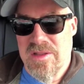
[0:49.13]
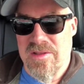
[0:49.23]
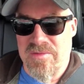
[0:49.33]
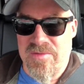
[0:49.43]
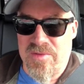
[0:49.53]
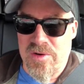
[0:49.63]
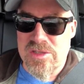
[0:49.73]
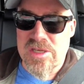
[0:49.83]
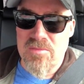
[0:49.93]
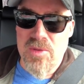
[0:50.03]
The
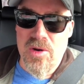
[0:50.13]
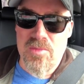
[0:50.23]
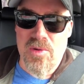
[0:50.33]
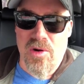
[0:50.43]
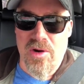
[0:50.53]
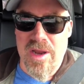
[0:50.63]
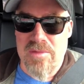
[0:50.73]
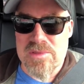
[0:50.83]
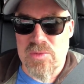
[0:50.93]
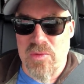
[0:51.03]
first computer
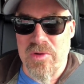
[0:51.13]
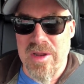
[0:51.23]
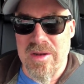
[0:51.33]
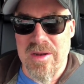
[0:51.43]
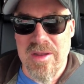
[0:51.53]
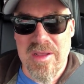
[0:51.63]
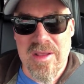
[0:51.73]
programs were written